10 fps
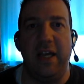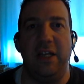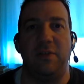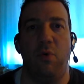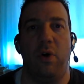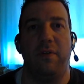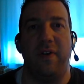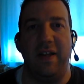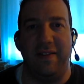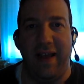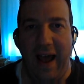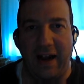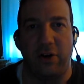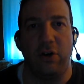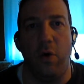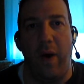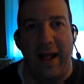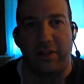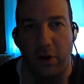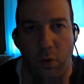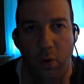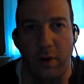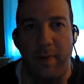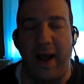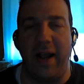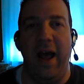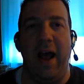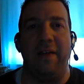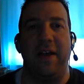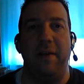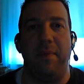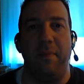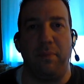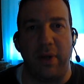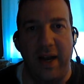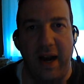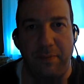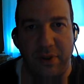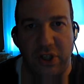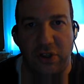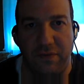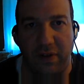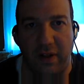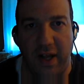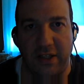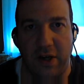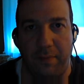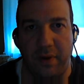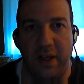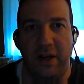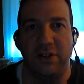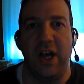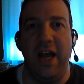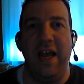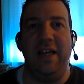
He's more of an attacker, go at the quarterback. I think he had been played out of position for the last couple of years.